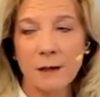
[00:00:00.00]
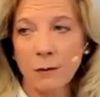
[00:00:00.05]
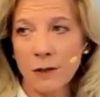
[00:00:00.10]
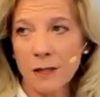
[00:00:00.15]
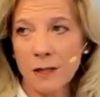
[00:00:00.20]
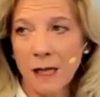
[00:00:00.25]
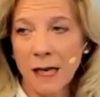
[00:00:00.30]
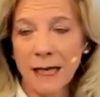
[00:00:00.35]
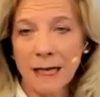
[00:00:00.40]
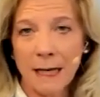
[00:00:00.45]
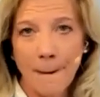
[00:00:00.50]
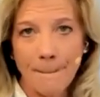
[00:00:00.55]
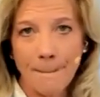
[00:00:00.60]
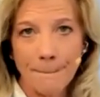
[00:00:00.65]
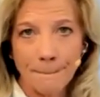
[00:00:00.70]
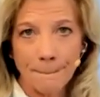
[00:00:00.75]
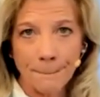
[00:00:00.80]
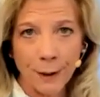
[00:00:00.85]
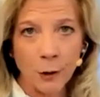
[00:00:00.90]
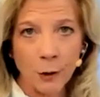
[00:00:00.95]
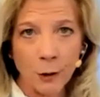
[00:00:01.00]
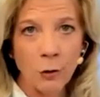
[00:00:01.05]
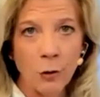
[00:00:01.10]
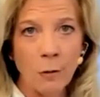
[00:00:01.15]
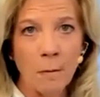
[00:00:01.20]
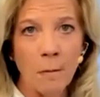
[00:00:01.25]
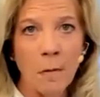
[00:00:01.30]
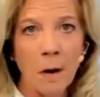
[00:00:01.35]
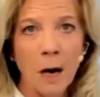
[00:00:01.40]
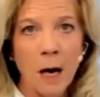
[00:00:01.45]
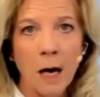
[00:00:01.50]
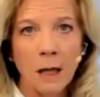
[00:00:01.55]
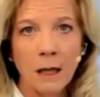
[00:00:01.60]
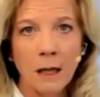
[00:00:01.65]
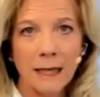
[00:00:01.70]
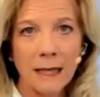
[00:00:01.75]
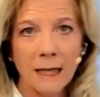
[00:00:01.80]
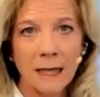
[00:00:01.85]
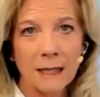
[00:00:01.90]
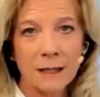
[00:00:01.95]
It was like a boom,
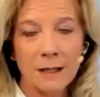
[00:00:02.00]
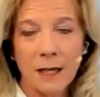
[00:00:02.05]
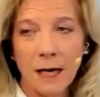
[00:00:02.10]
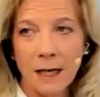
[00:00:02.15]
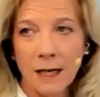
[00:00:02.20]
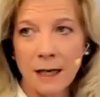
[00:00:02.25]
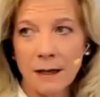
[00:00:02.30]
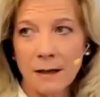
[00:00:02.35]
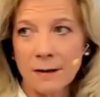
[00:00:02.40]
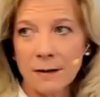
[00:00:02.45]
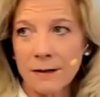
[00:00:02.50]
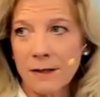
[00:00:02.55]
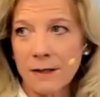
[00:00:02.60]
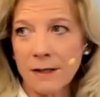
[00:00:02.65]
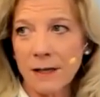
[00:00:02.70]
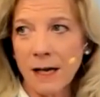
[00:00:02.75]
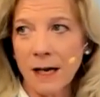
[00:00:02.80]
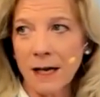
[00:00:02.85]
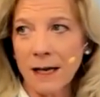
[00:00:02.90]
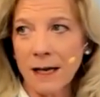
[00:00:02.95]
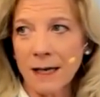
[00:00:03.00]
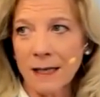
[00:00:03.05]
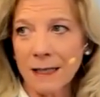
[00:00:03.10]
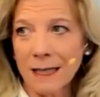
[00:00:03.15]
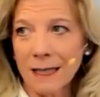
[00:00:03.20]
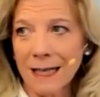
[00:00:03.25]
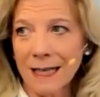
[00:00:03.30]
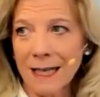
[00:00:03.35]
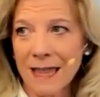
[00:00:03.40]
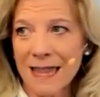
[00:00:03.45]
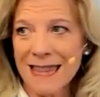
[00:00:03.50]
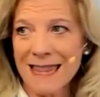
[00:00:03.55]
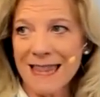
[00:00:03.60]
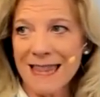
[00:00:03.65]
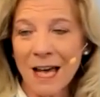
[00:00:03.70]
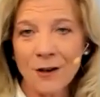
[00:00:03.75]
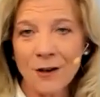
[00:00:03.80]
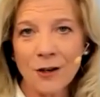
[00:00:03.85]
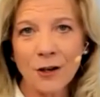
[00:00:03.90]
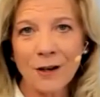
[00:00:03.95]
like a a, a, a
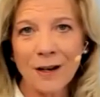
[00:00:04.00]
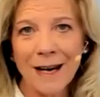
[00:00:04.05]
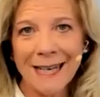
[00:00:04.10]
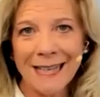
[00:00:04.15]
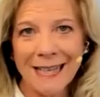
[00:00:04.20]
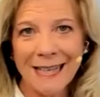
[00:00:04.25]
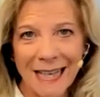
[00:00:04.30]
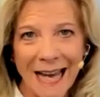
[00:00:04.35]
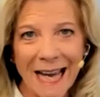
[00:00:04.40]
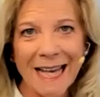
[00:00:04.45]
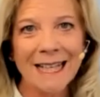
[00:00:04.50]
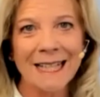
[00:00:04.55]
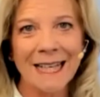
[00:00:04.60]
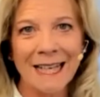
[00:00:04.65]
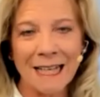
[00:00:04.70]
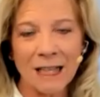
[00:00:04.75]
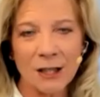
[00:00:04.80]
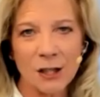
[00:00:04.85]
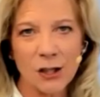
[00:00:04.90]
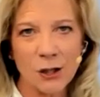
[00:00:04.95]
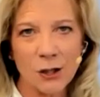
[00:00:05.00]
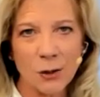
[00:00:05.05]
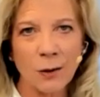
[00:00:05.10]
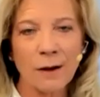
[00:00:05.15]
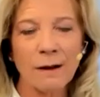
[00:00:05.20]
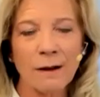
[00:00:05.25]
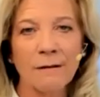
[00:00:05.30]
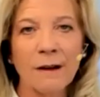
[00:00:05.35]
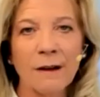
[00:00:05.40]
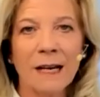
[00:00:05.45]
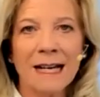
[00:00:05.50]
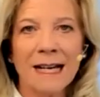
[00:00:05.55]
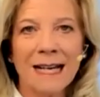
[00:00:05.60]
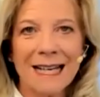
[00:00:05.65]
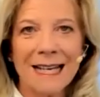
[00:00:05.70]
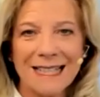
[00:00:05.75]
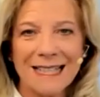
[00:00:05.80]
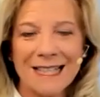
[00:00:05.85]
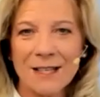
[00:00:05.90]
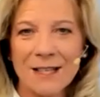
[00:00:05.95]
thunder and lightning sort of
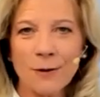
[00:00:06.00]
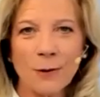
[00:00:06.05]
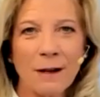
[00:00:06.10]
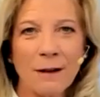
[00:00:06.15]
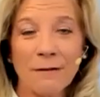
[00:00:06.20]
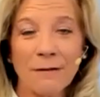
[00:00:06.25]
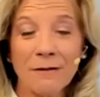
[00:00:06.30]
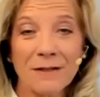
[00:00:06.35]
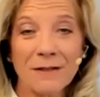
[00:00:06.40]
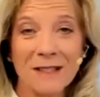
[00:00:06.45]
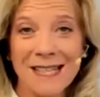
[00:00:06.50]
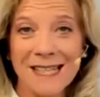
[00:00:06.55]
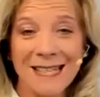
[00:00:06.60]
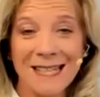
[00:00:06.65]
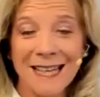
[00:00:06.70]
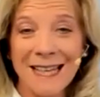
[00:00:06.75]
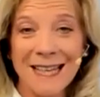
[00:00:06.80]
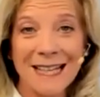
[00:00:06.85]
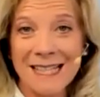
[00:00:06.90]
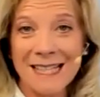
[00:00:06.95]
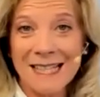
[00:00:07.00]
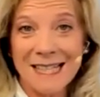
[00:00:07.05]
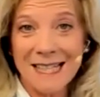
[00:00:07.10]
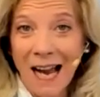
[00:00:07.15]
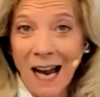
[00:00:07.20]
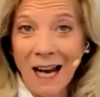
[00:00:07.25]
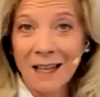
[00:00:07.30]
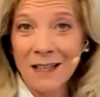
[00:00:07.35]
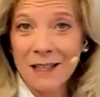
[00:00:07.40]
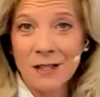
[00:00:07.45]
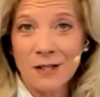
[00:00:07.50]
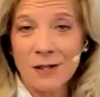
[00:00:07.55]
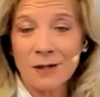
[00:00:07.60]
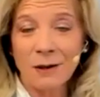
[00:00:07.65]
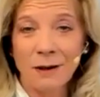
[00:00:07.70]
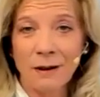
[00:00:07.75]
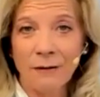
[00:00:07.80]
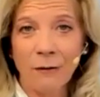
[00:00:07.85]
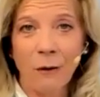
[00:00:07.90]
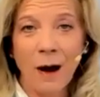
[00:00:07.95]
sort of in a silent
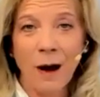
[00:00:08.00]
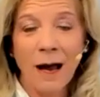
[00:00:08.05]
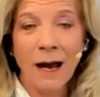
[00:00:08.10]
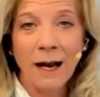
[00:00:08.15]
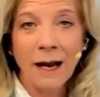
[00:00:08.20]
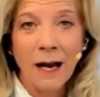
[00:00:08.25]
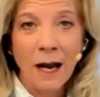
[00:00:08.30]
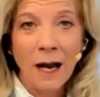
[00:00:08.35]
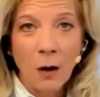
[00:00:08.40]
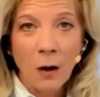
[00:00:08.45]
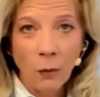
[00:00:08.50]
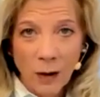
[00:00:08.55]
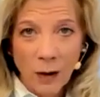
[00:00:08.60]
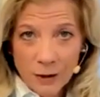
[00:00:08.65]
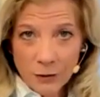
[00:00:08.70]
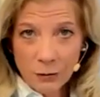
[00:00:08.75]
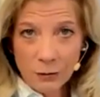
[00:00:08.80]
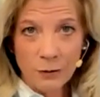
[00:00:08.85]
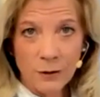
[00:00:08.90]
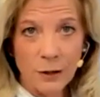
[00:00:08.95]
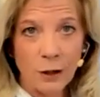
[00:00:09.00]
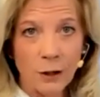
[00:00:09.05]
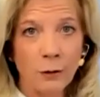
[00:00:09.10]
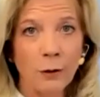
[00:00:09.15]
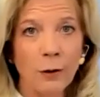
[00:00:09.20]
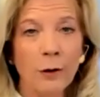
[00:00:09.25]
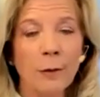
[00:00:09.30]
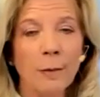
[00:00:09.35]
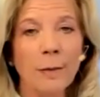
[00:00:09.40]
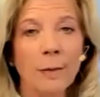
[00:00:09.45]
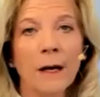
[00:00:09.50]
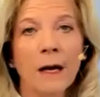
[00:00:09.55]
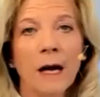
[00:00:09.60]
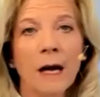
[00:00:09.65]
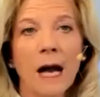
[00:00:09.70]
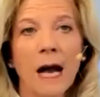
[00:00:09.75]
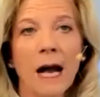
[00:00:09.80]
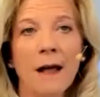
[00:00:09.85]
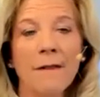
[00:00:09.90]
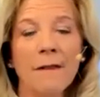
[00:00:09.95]
sort of way went through the group
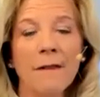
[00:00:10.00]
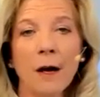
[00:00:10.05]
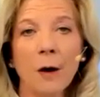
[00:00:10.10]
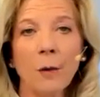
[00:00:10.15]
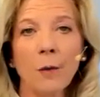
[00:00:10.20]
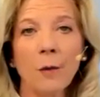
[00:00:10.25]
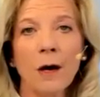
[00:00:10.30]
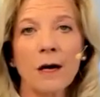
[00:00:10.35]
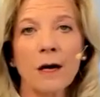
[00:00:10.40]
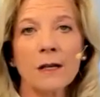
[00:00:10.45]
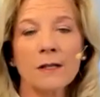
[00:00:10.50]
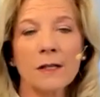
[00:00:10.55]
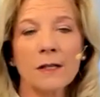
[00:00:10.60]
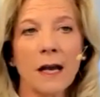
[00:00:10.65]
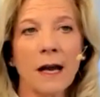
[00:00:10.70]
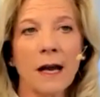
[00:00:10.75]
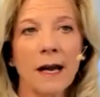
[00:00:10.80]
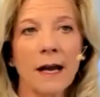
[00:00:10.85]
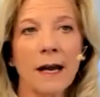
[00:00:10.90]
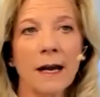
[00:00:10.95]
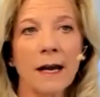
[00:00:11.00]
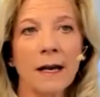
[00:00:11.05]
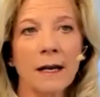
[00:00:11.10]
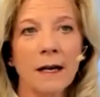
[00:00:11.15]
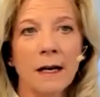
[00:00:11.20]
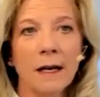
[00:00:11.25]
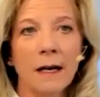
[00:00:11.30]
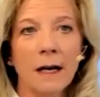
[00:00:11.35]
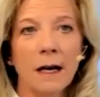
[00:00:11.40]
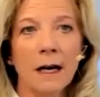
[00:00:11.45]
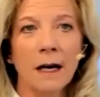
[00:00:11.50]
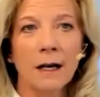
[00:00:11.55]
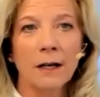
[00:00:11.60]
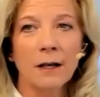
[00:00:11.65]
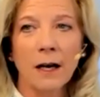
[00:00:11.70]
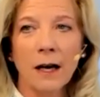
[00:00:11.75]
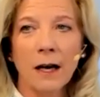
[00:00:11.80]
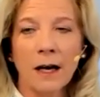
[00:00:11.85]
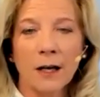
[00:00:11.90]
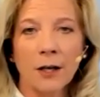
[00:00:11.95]
and there was a a,
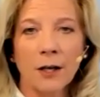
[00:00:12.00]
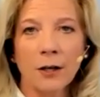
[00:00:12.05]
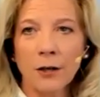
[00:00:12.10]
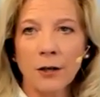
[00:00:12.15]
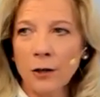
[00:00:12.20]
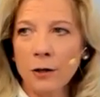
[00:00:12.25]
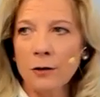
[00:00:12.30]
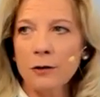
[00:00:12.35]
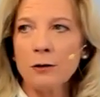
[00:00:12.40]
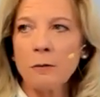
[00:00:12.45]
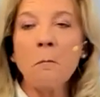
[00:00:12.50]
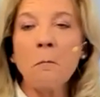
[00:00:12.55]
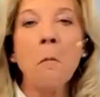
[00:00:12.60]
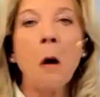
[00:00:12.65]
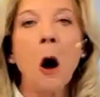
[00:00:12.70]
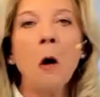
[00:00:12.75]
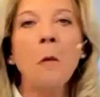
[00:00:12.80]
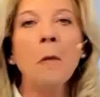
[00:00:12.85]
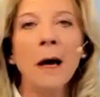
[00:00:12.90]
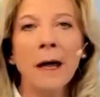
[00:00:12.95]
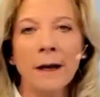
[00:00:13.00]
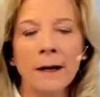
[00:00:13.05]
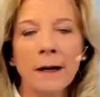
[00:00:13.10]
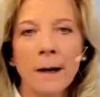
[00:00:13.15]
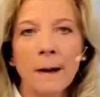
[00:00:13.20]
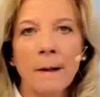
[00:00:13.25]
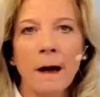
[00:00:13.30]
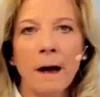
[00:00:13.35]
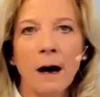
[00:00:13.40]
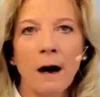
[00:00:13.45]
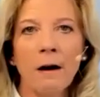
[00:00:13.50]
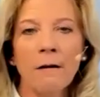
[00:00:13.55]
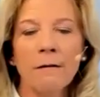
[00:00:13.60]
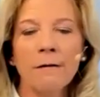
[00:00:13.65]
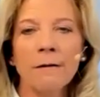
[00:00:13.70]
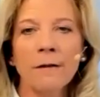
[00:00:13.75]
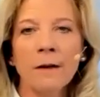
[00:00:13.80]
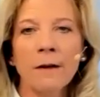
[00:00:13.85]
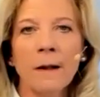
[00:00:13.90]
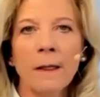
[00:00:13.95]
a huge moment
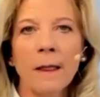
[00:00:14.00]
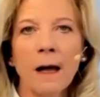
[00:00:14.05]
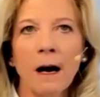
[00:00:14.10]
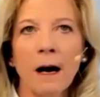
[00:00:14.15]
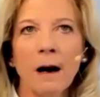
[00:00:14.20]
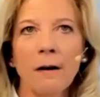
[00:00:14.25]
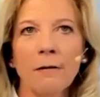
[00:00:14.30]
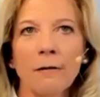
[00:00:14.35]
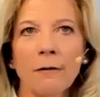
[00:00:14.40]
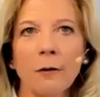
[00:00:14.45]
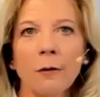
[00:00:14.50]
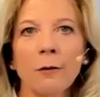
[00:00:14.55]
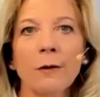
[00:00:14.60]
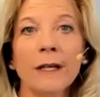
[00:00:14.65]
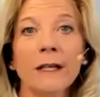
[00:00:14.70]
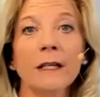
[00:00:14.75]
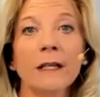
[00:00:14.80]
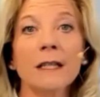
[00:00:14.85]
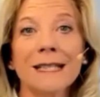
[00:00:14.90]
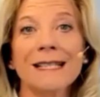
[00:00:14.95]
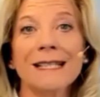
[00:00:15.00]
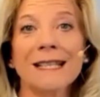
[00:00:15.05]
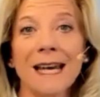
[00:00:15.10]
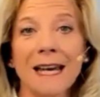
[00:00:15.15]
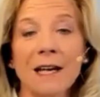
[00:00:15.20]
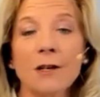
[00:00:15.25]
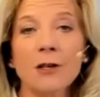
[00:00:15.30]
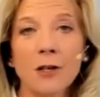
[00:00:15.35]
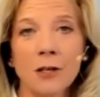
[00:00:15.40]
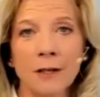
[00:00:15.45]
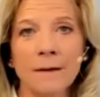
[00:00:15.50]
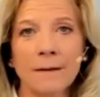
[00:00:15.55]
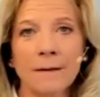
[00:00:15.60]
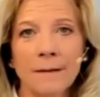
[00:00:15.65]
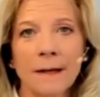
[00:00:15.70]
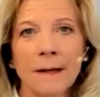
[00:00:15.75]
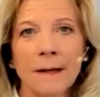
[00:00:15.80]
of of realization